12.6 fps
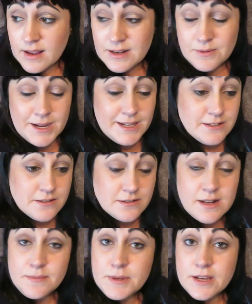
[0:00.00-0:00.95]
anyway,
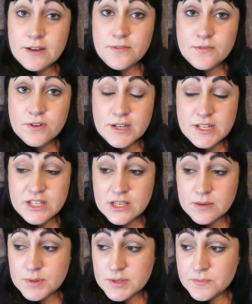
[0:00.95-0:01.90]
let me know if you've got any
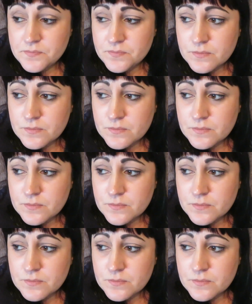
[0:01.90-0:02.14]
tips.